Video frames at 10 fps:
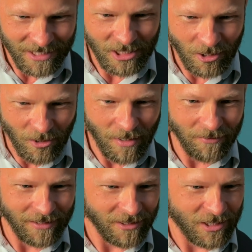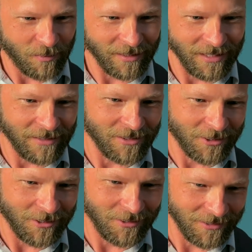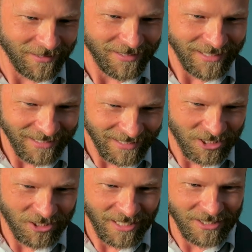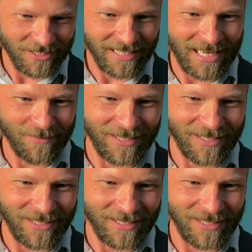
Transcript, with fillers: So go out there, spread love and truth, and let's change the game